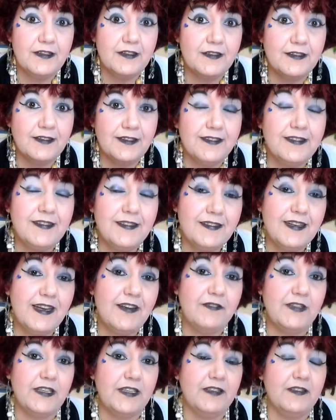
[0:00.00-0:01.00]
this is
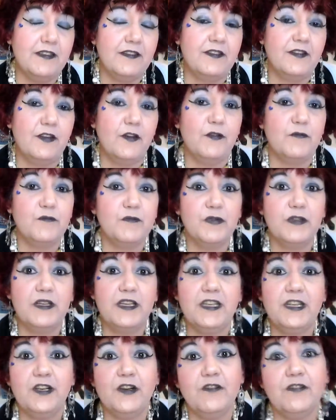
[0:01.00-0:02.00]
heavy. So I'm
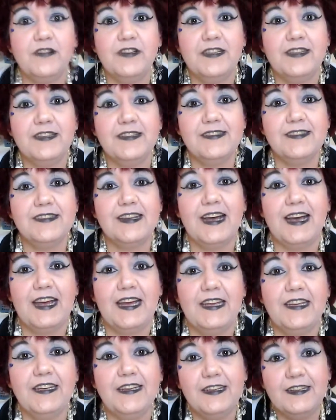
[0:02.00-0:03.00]
putting it over to the
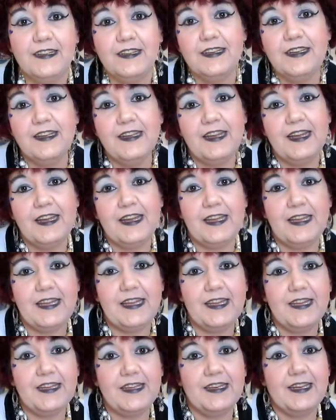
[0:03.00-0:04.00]
side,
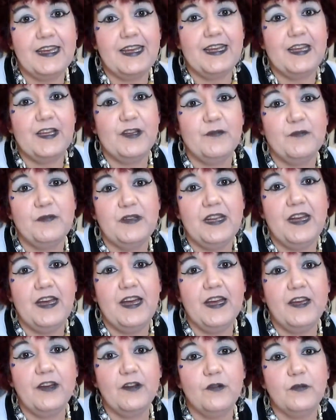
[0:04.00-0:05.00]
and I'm
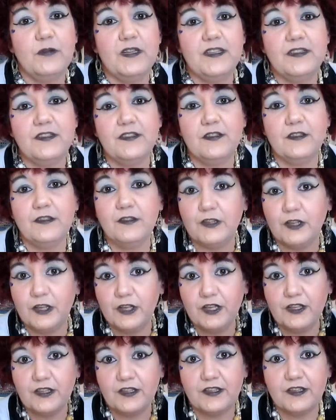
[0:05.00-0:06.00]
not going to
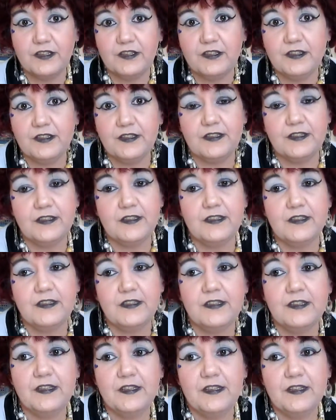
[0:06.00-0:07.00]
look.
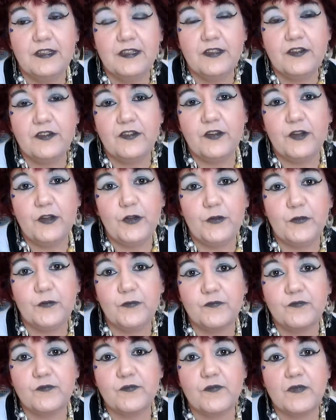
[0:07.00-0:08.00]
So
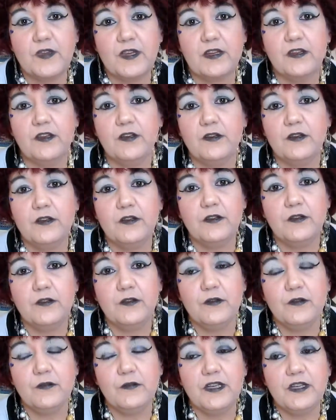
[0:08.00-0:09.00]
I'm gonna
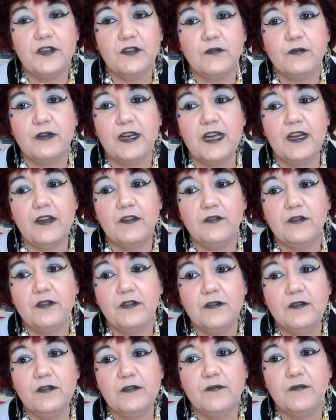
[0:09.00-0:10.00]
reach around.
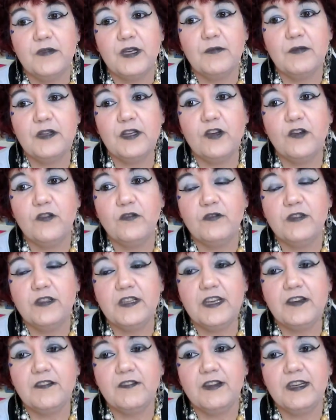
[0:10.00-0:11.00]
Maybe hopefully
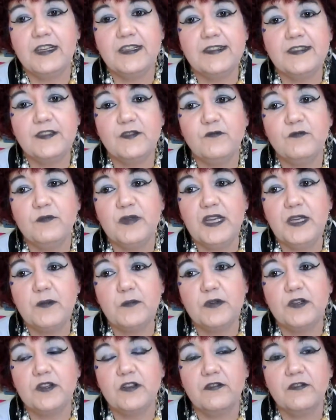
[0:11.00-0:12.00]
I'll find some
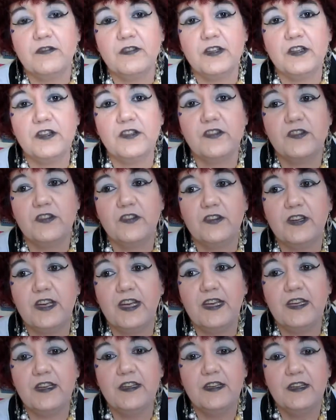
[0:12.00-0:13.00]
paper first.
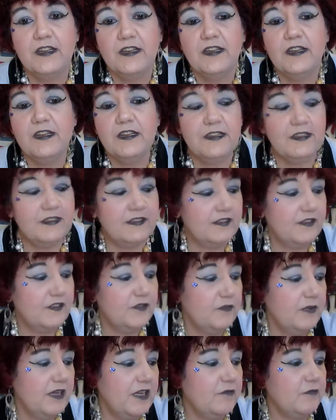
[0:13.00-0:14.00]
Okay, this is
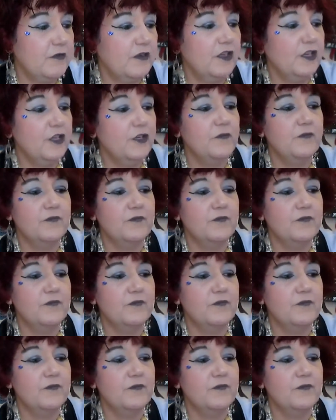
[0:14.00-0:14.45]
paper.